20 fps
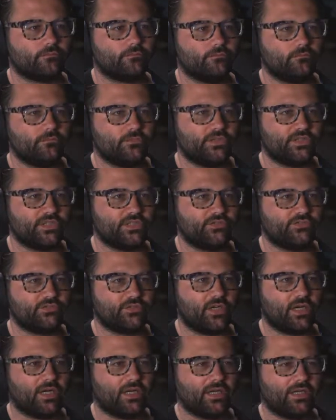We did
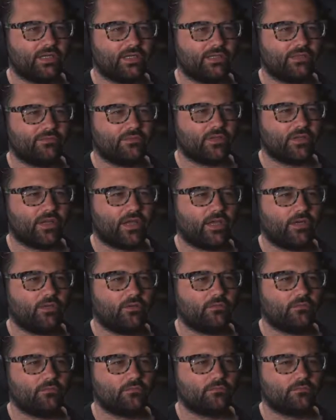dry
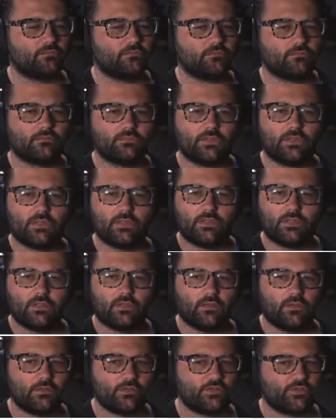volcano.
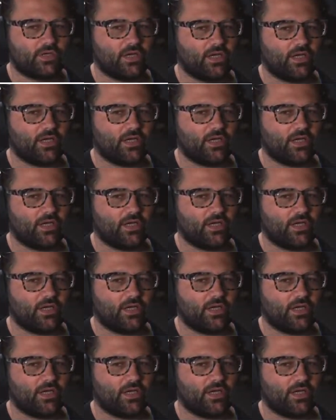Dry.